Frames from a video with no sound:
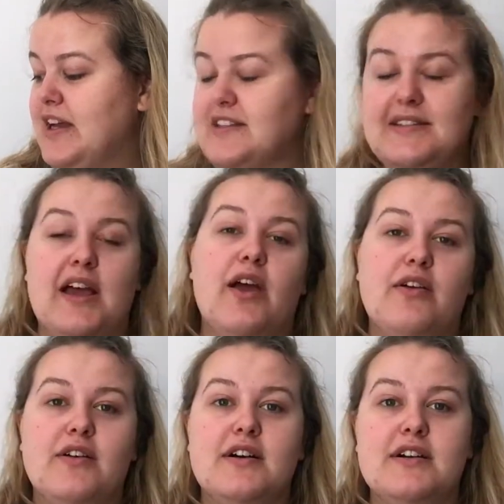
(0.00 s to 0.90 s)

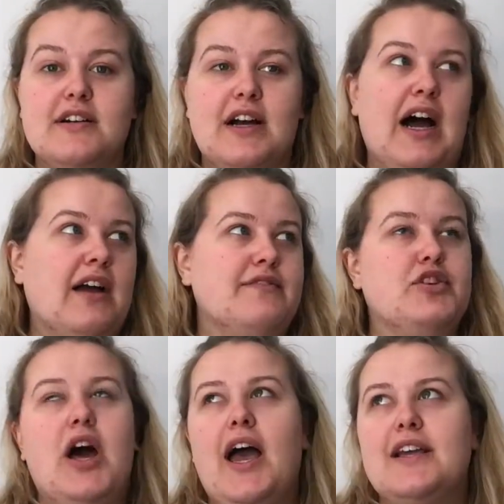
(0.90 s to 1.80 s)
So I've
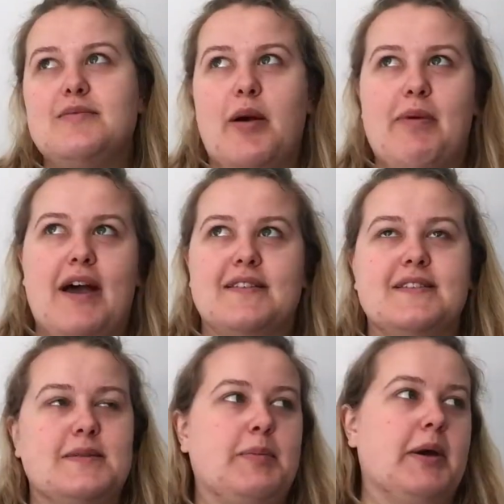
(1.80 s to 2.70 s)
tried my
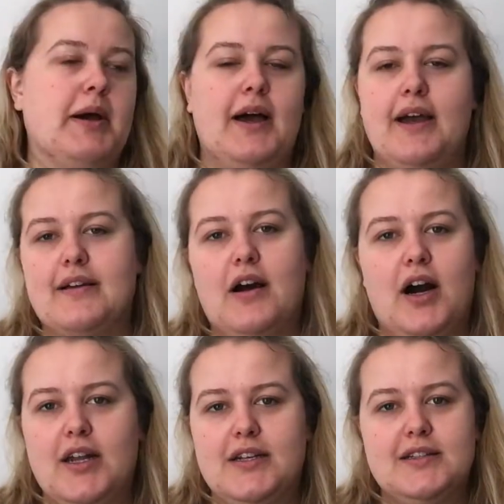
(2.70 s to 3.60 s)
best, but I
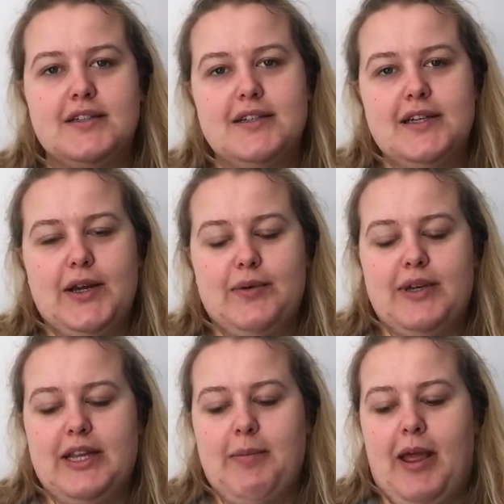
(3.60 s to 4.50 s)
can't
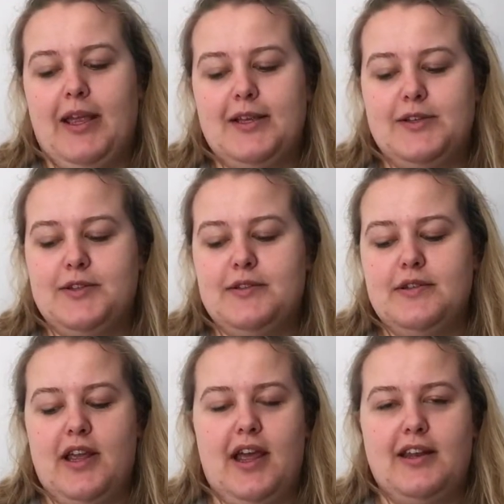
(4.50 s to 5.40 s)
really make
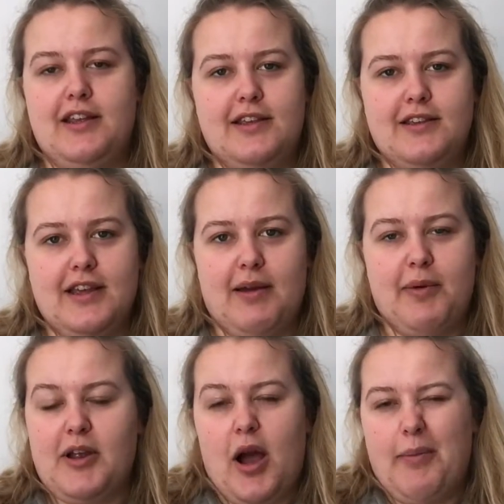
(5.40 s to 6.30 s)
any,
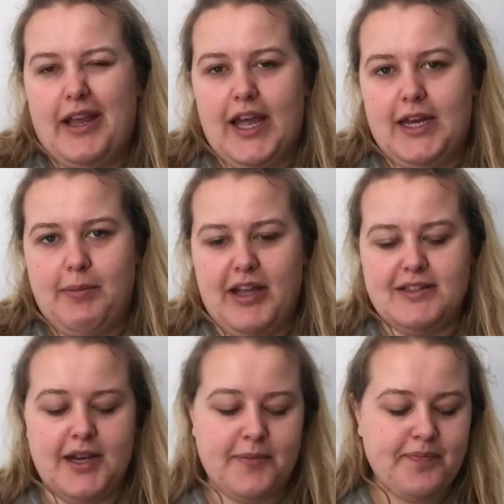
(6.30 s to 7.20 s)
can't make it any
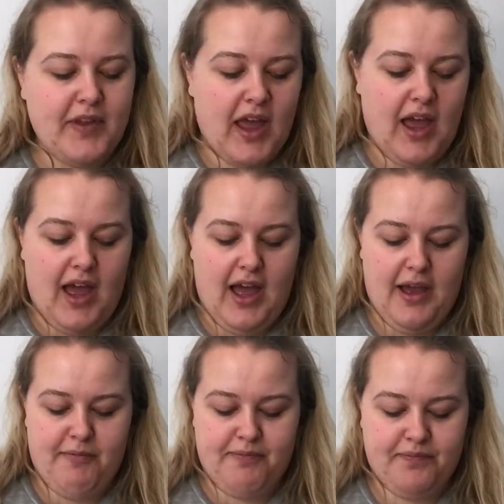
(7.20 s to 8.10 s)
better.
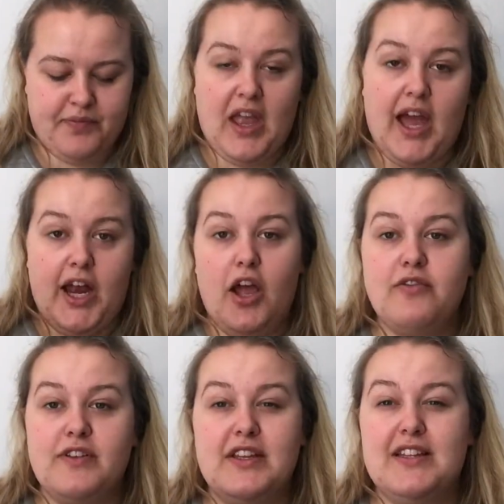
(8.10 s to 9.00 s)
And
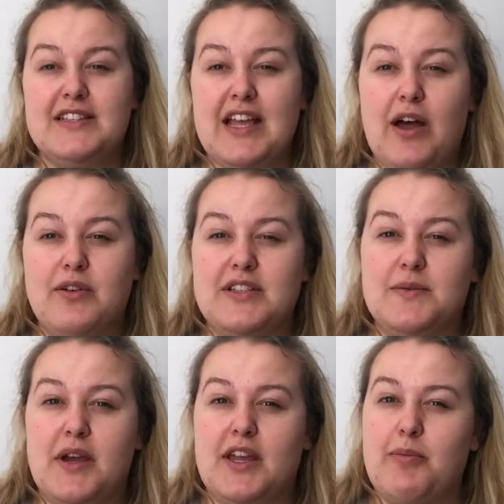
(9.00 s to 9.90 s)
hopefully the sound is
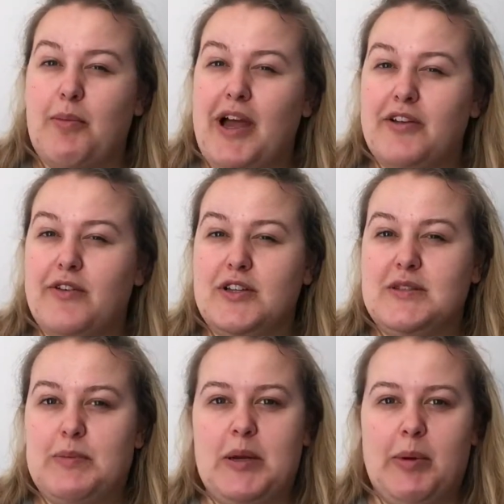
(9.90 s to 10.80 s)
working. My
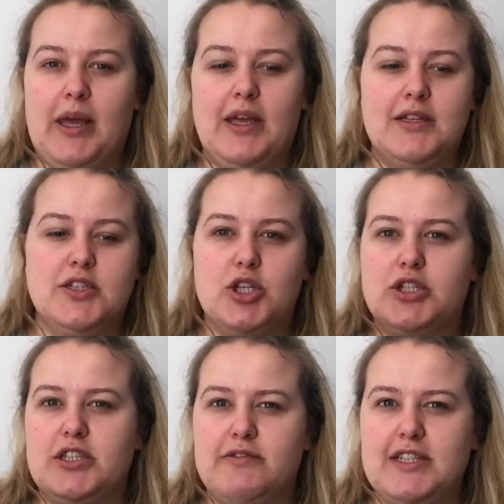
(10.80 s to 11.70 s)
microphone's been a bit
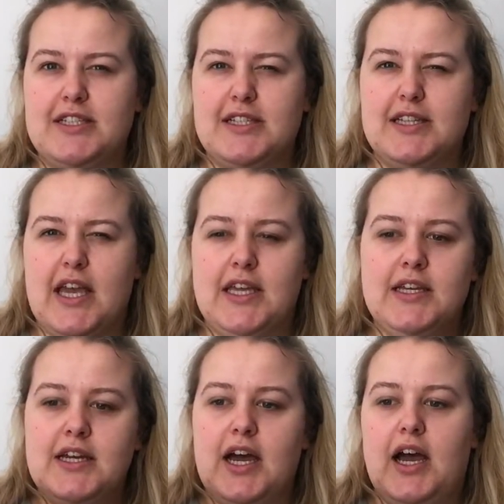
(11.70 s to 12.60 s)
dodgy recently,
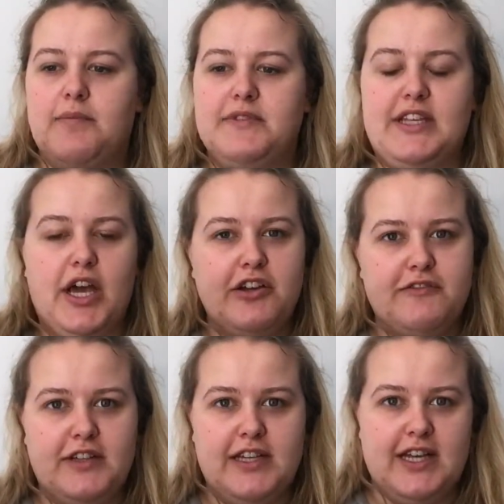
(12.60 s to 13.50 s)
so
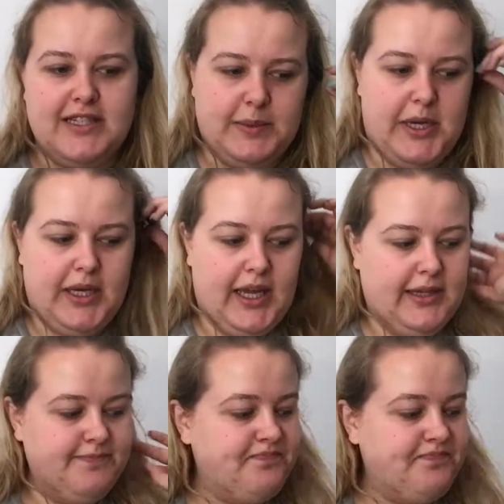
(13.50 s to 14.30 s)
hopefully that's working.